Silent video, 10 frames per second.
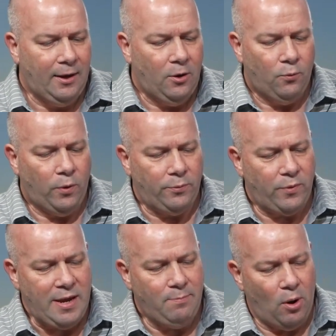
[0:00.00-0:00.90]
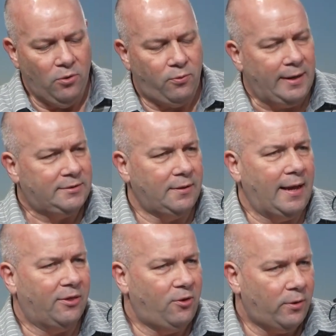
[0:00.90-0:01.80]
When we both went to
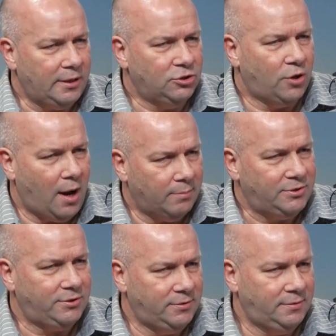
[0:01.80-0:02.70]
like 30 drops,